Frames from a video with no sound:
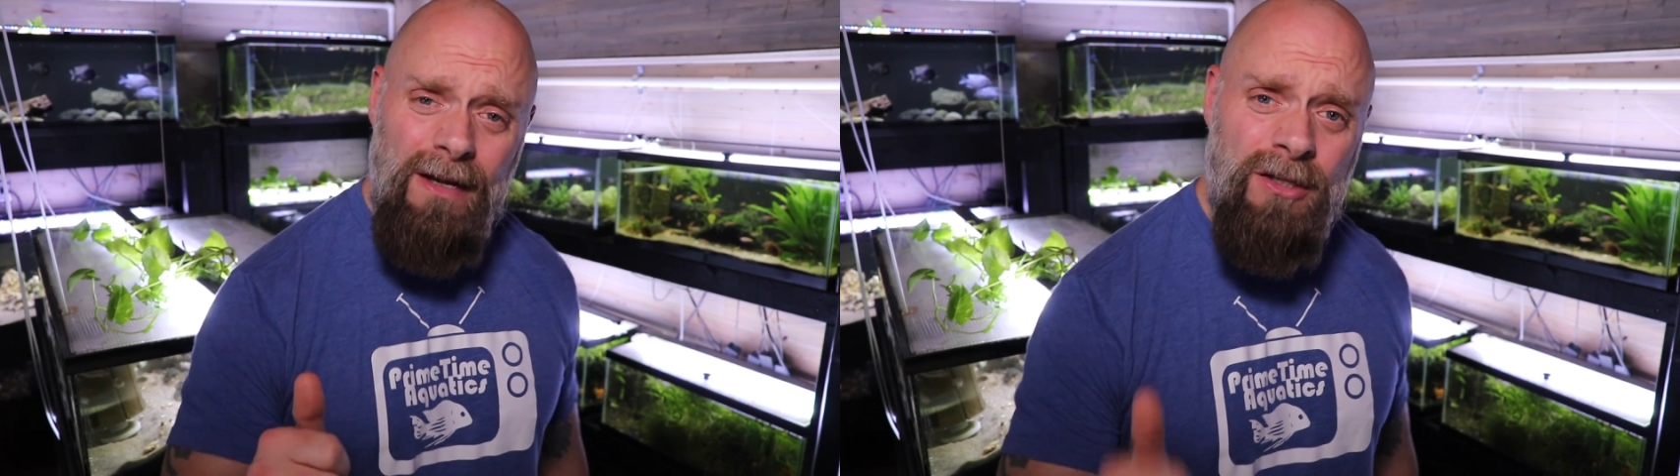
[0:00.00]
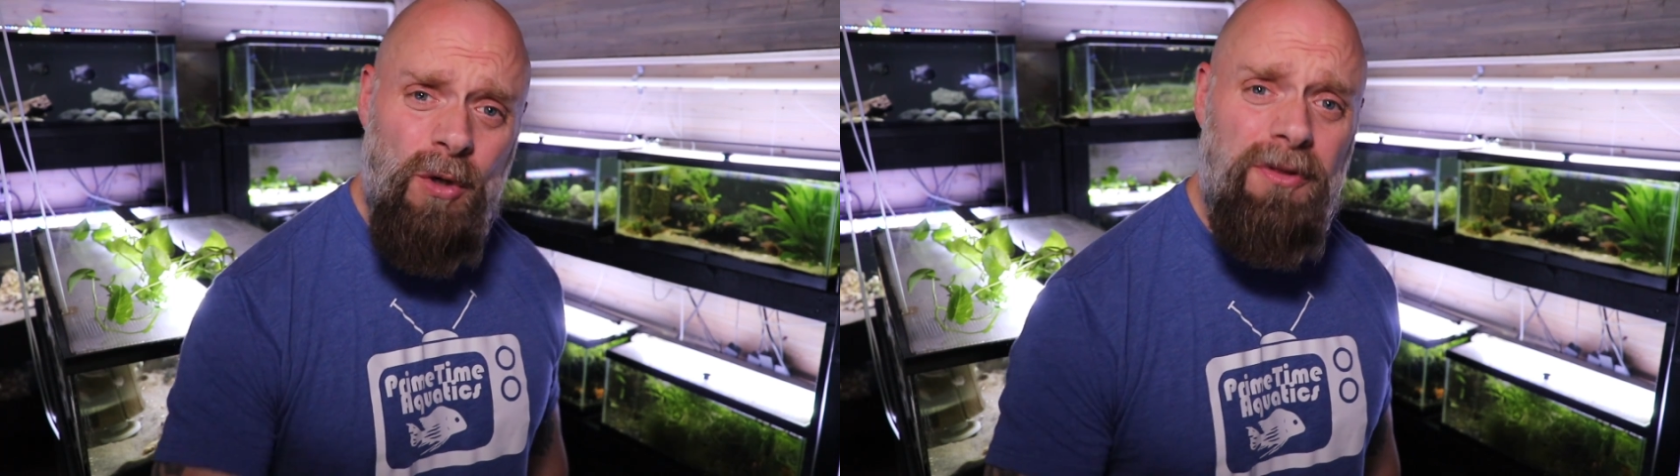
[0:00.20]

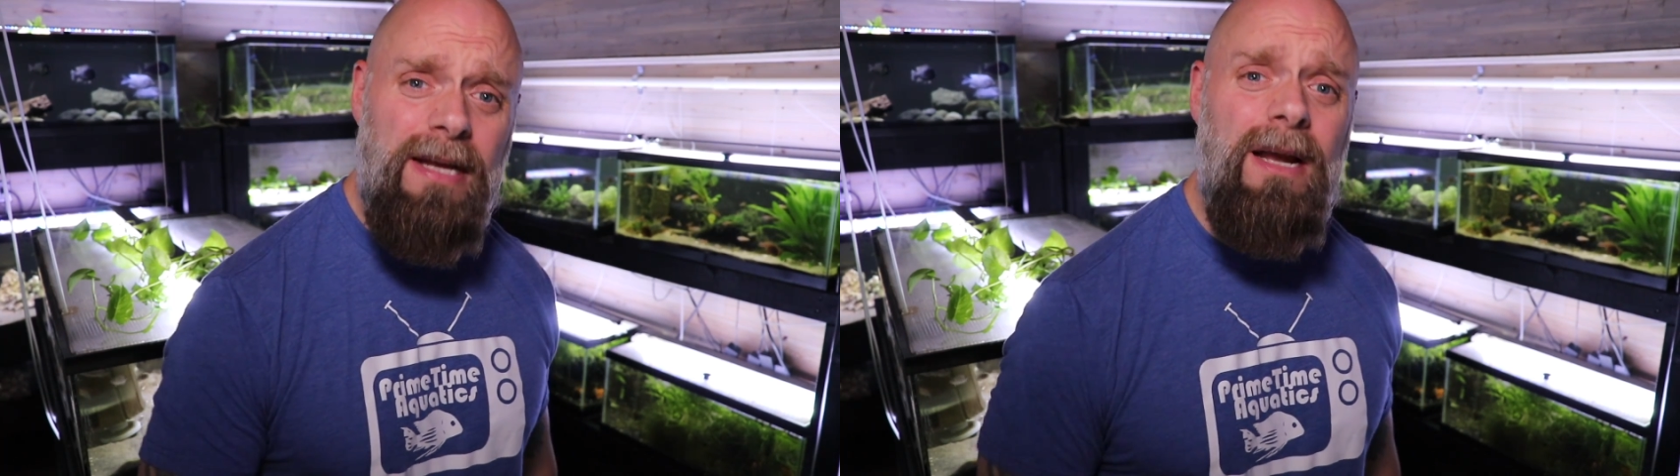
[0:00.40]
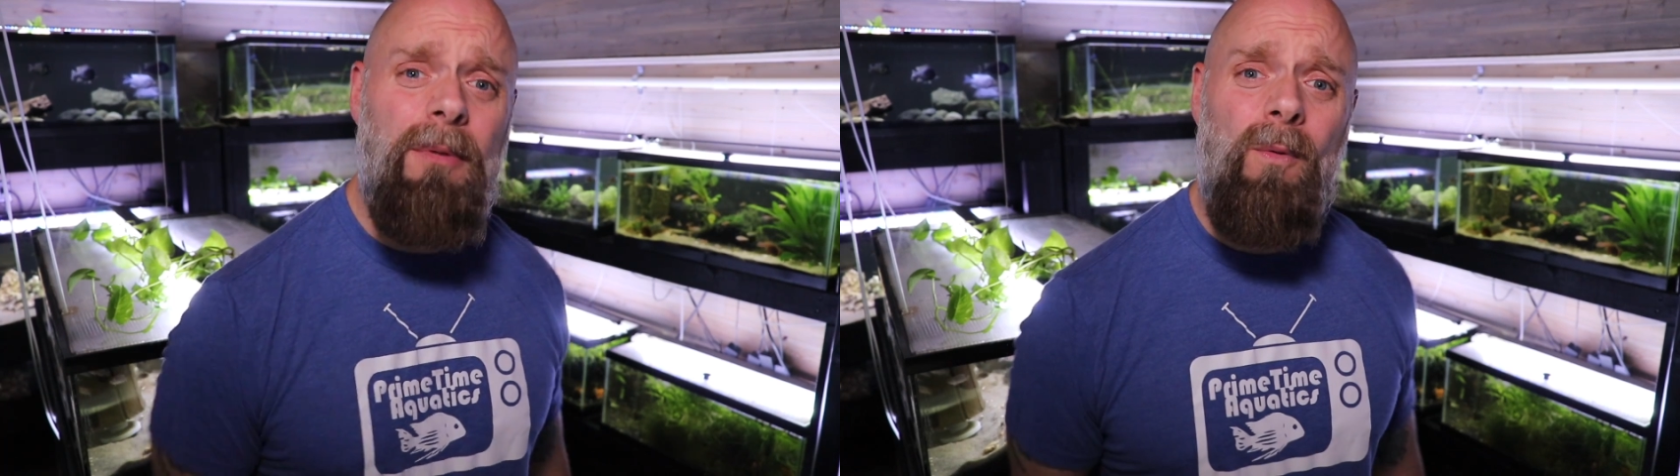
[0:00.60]
So
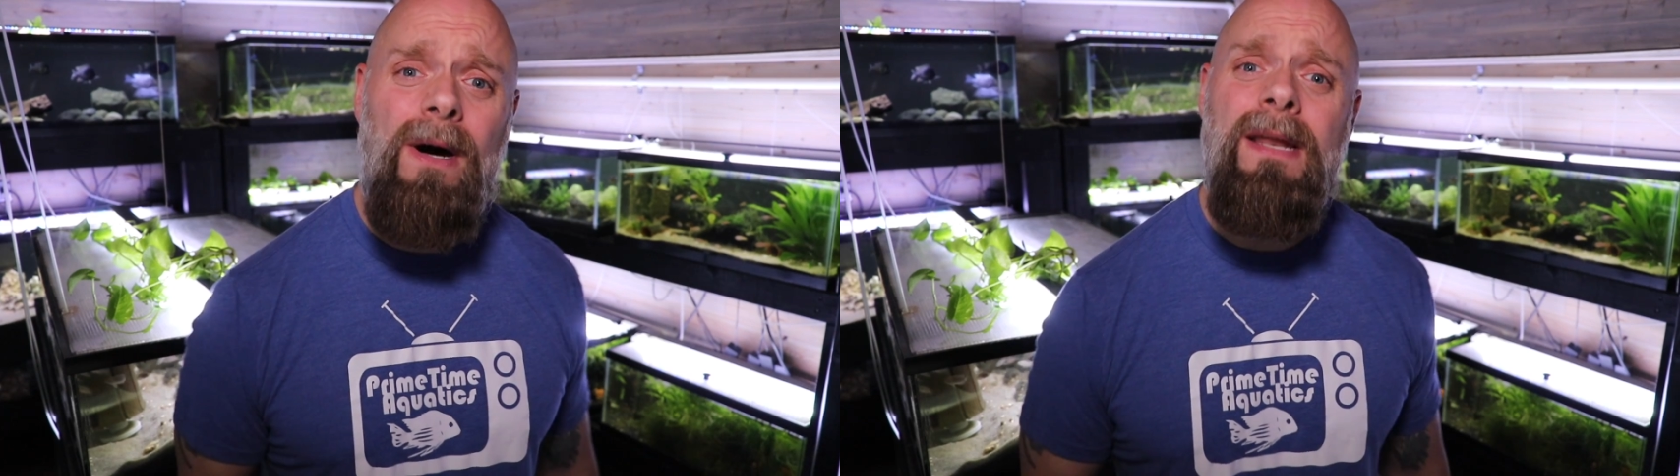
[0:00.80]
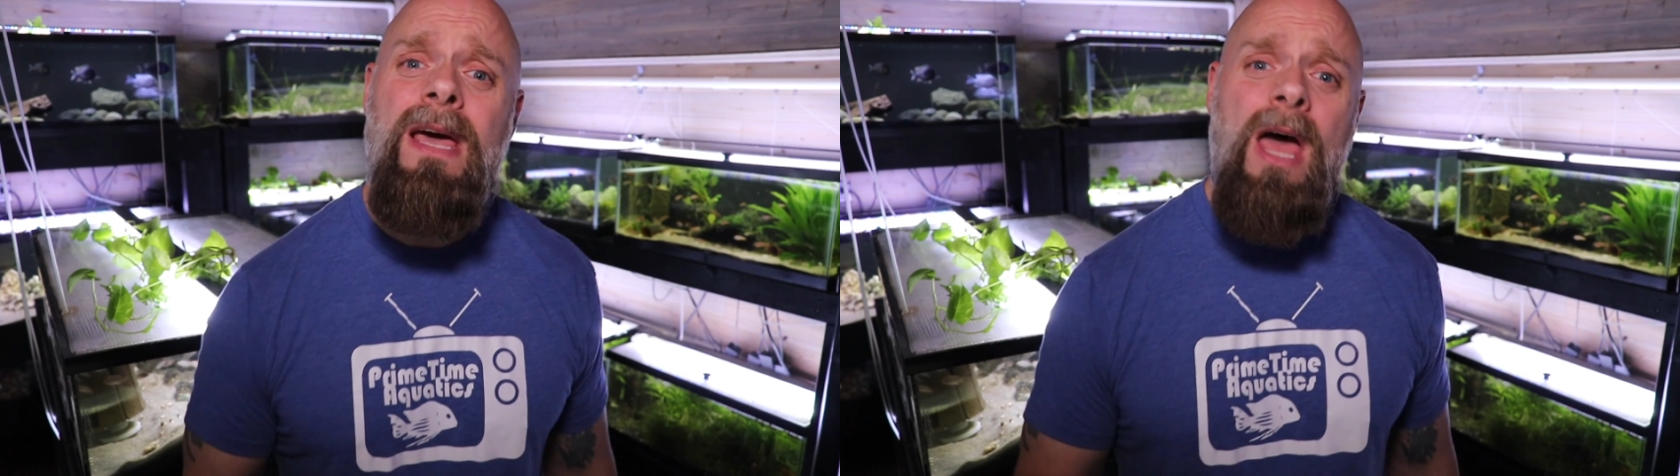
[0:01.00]
thing number
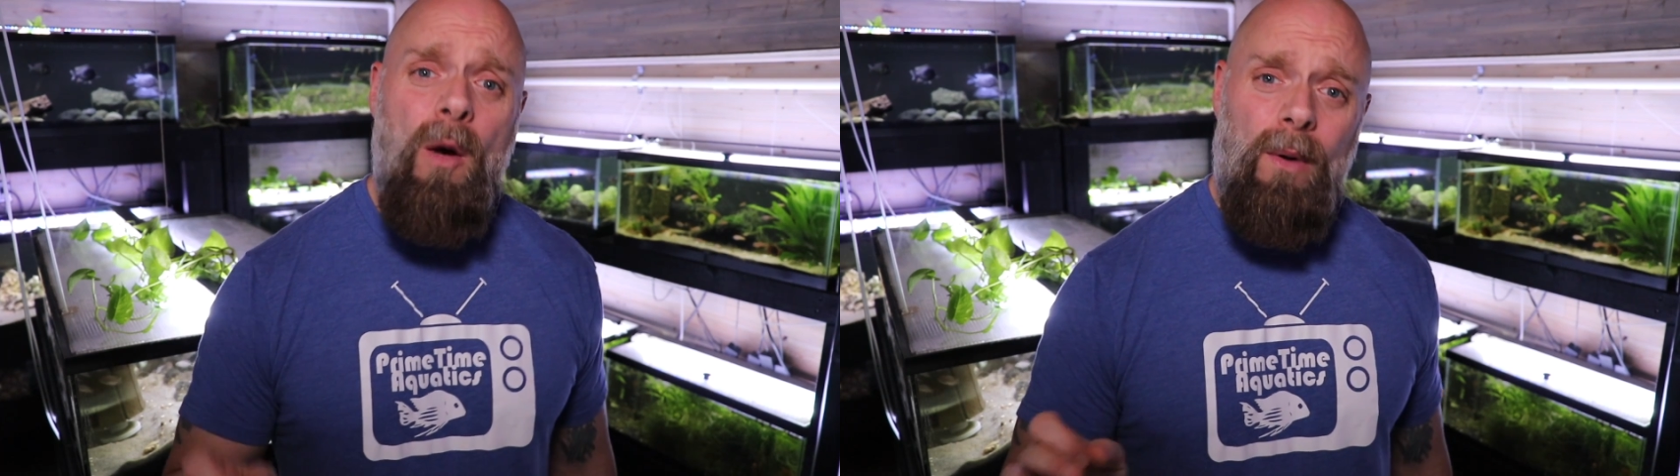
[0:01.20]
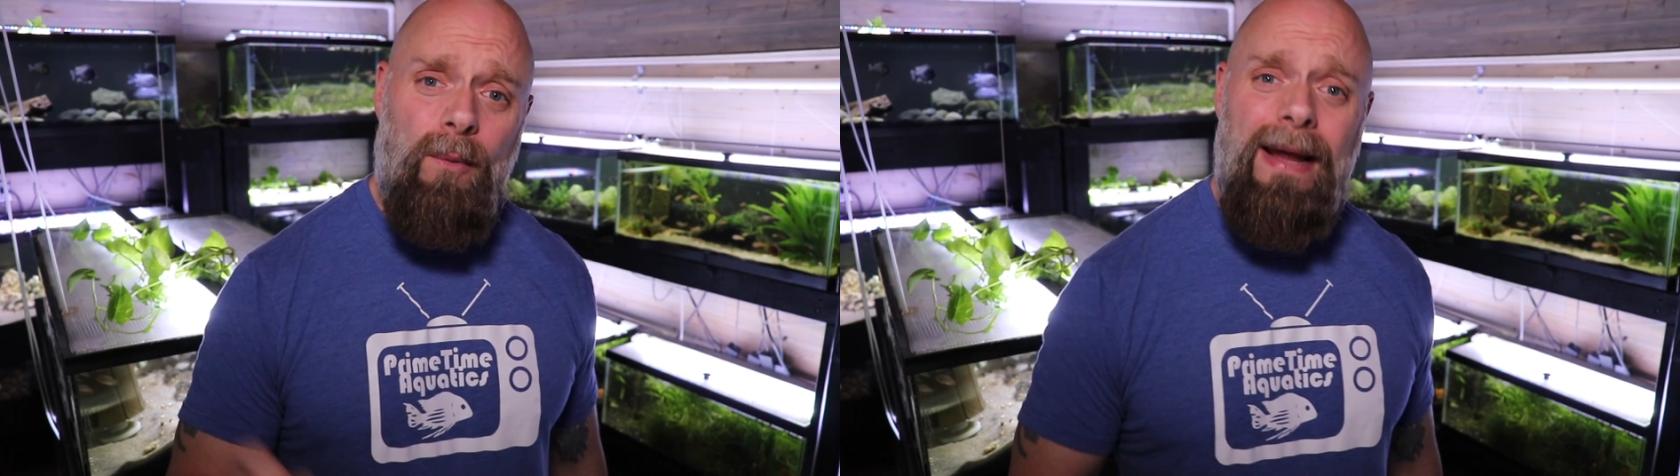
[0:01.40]
one,
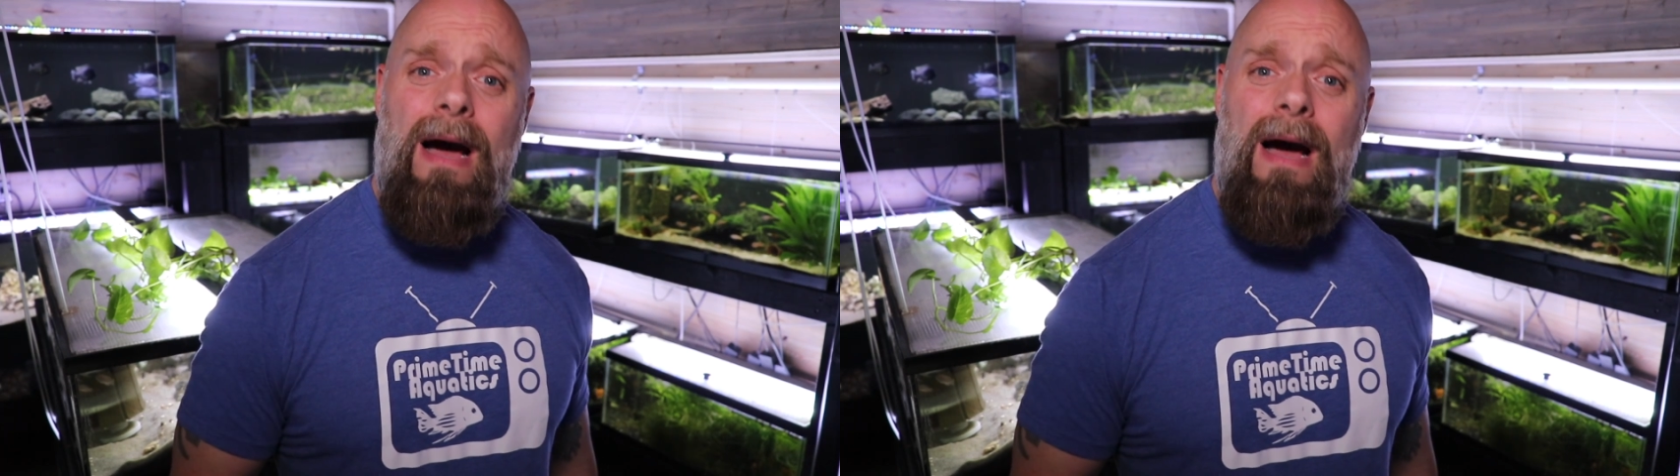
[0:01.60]
we went